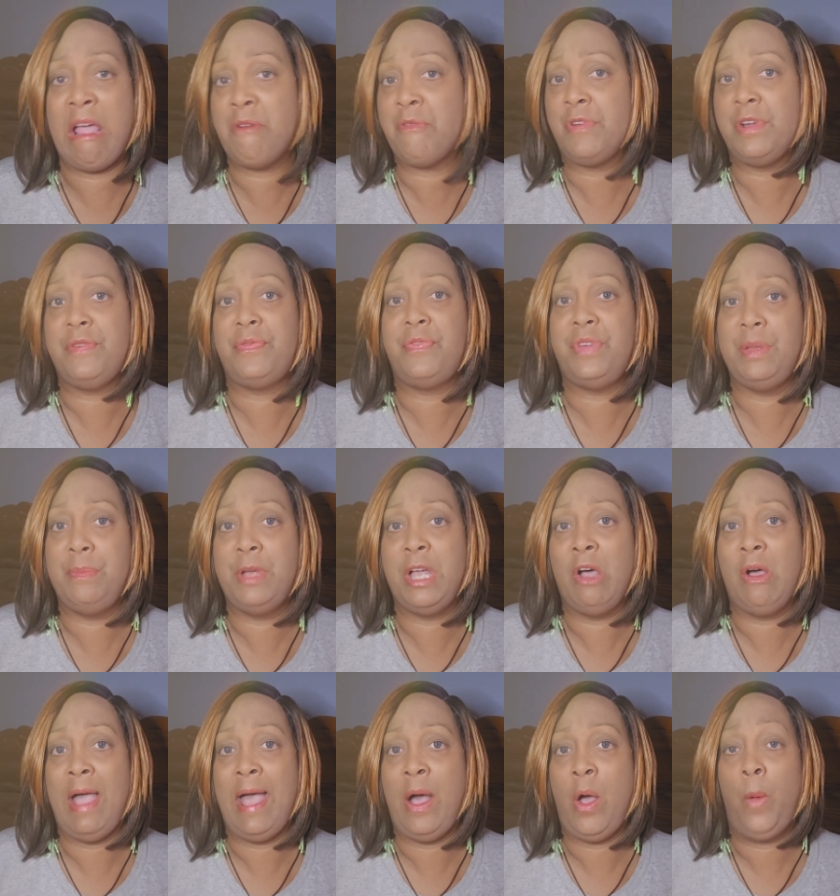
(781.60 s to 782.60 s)
every
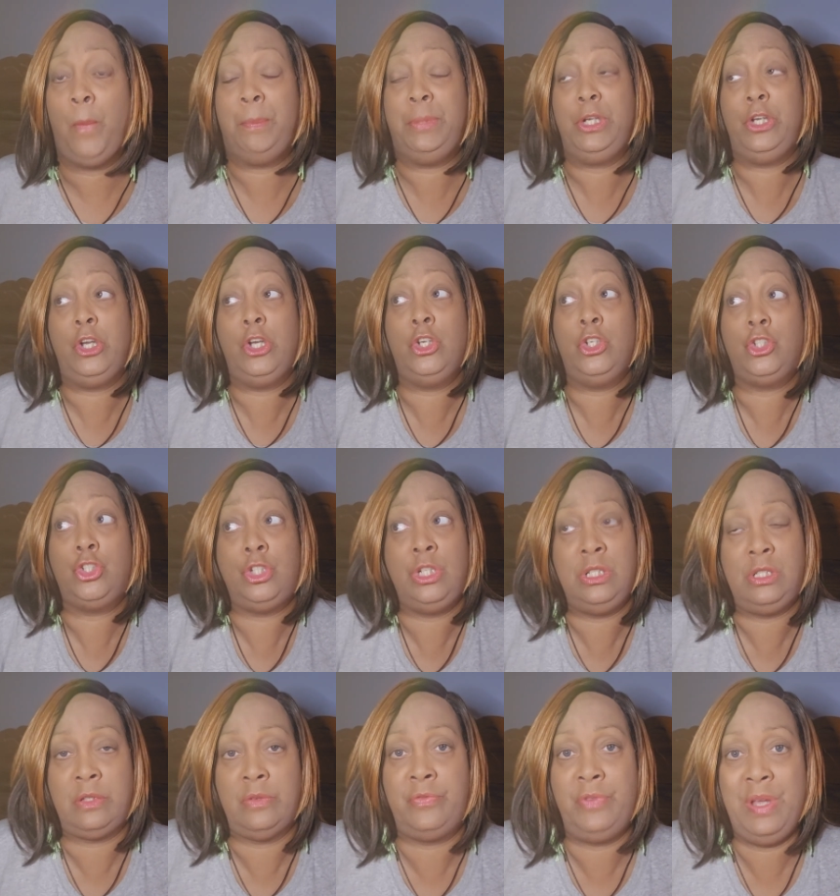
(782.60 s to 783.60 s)
female out because
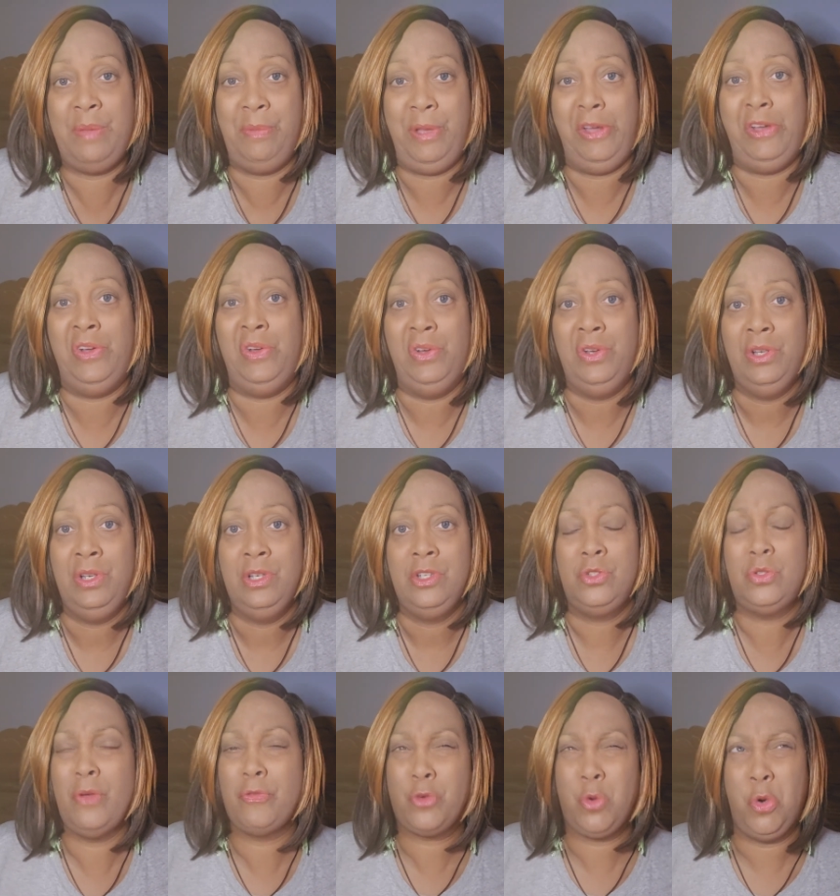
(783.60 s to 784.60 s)
she's a female.
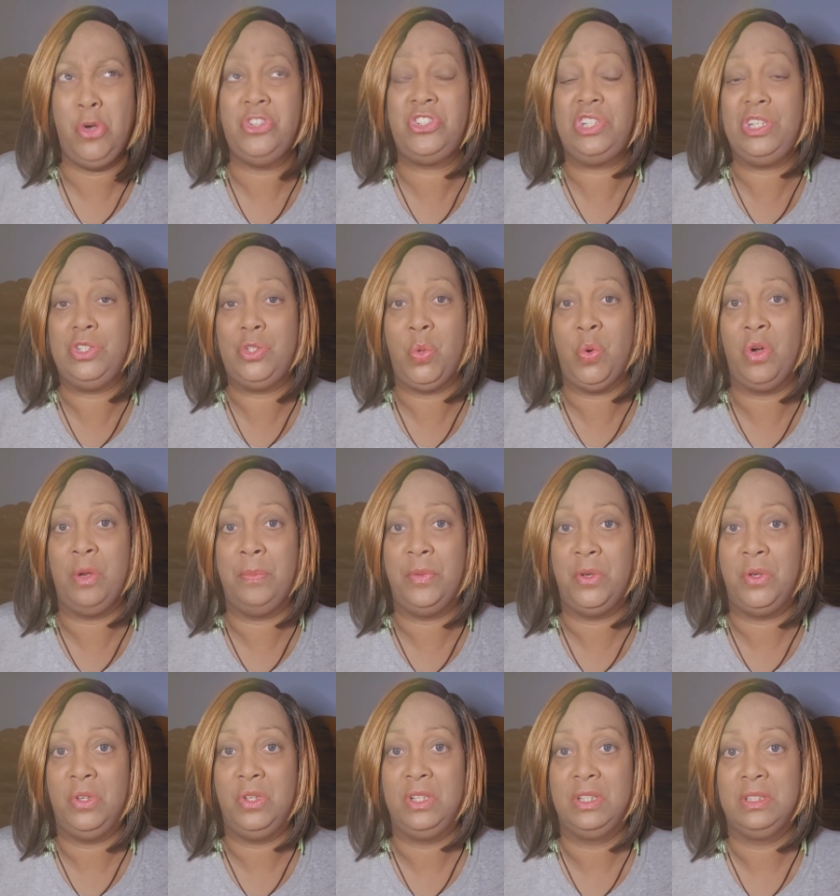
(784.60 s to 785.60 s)
So, of course, she's
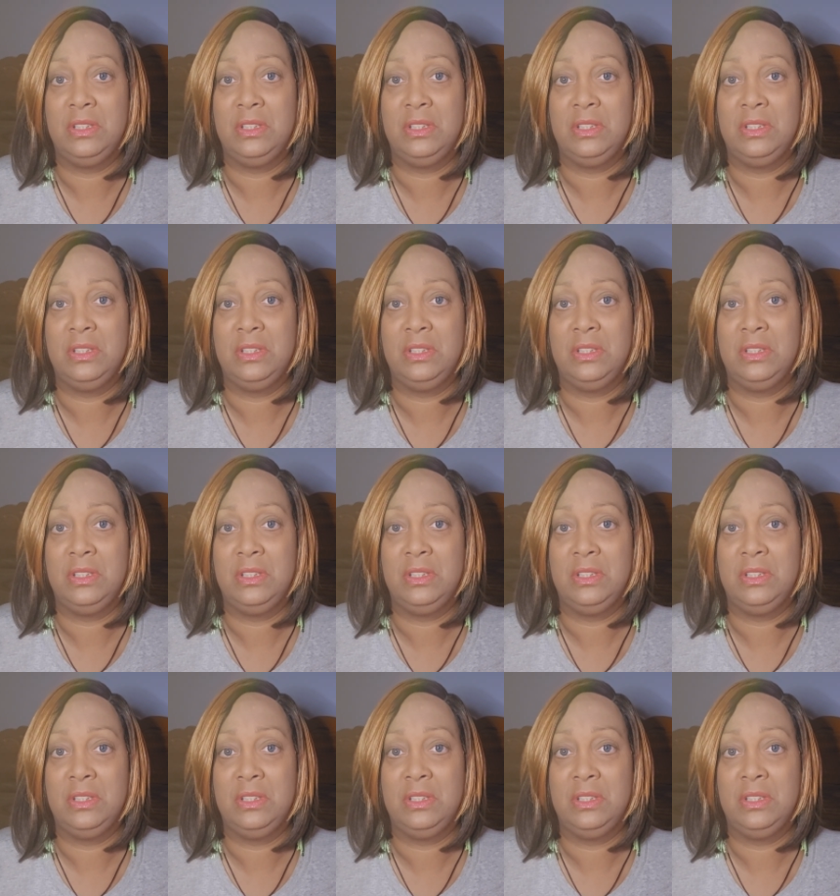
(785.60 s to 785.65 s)
horrible.